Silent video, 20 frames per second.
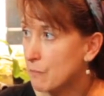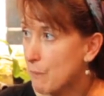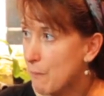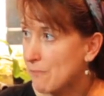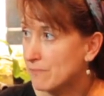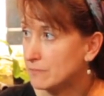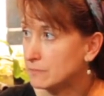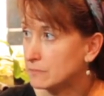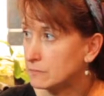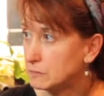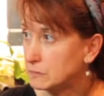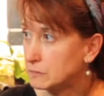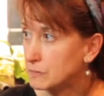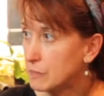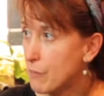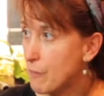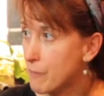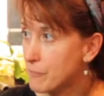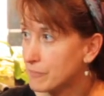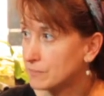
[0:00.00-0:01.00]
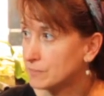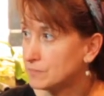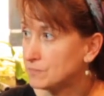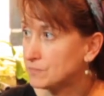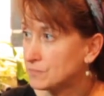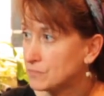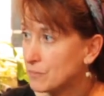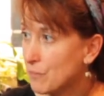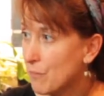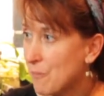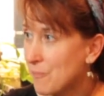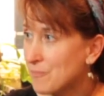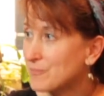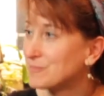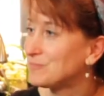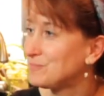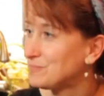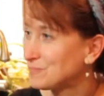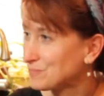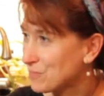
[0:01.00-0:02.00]
the sweetness of the sweet
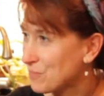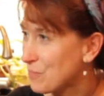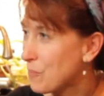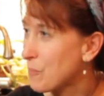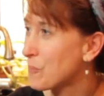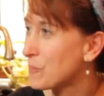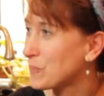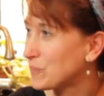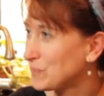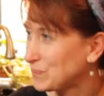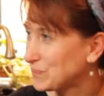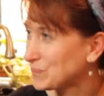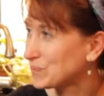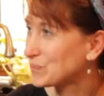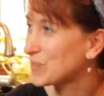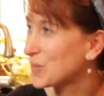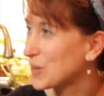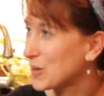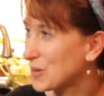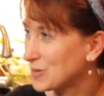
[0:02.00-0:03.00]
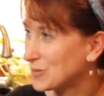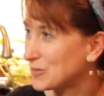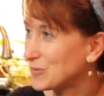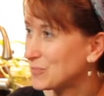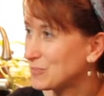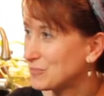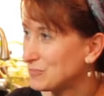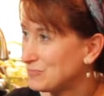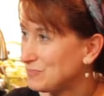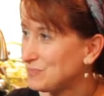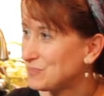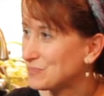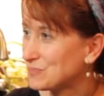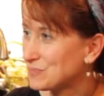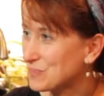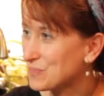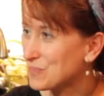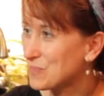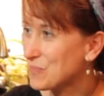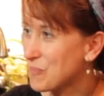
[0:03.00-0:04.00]
potato against it. It's a really nice
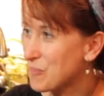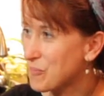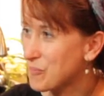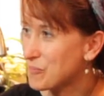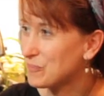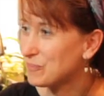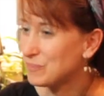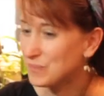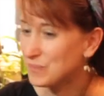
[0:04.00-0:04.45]
combination.